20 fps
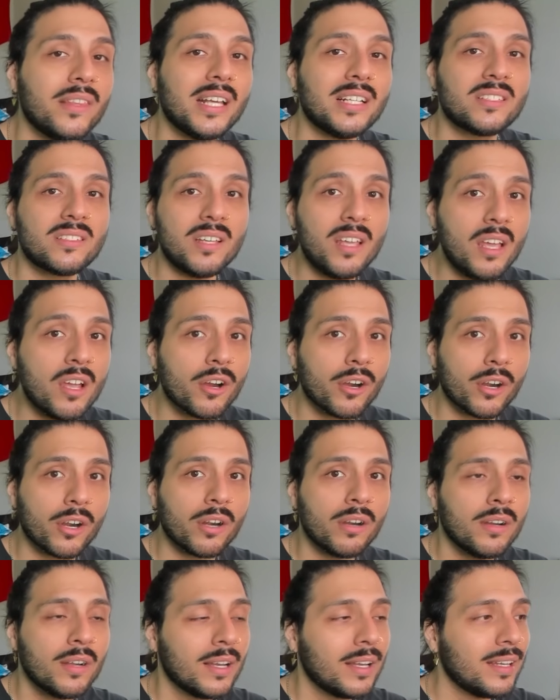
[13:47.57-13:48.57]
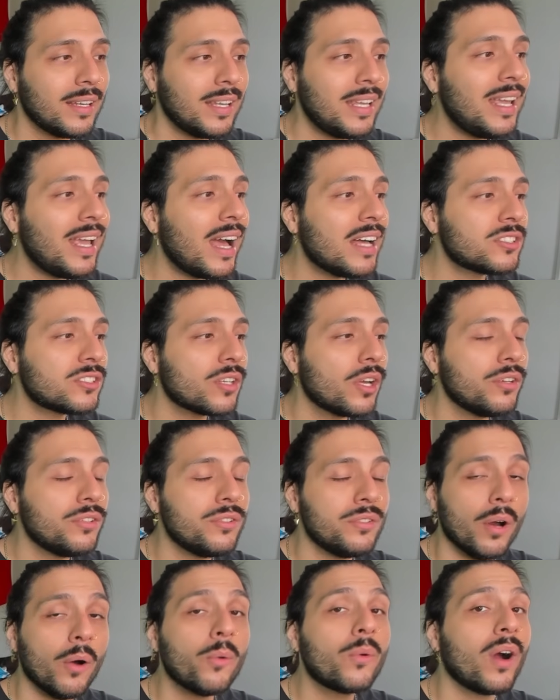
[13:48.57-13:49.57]
they see her, he has
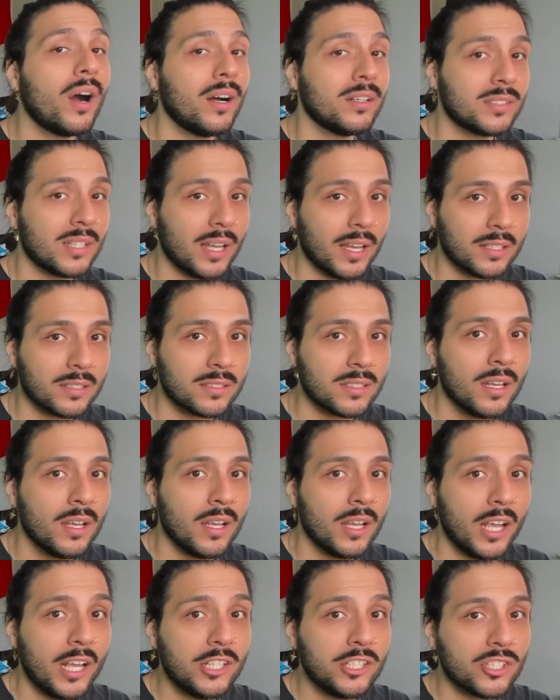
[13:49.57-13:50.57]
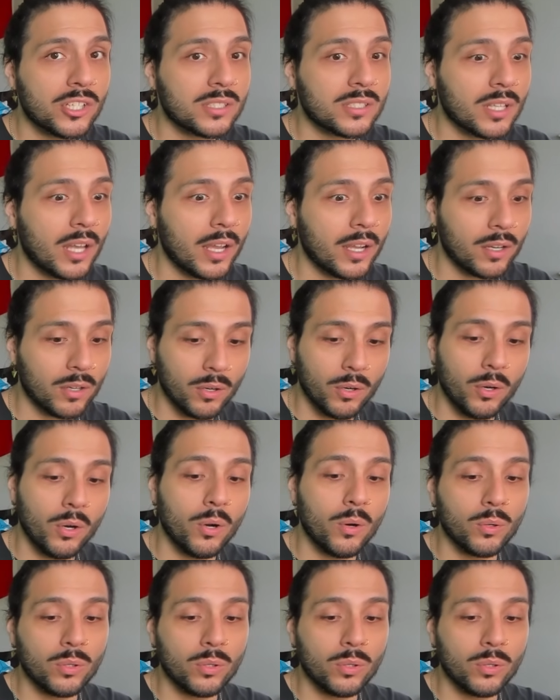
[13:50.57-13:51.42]
no context. He's just like, oh,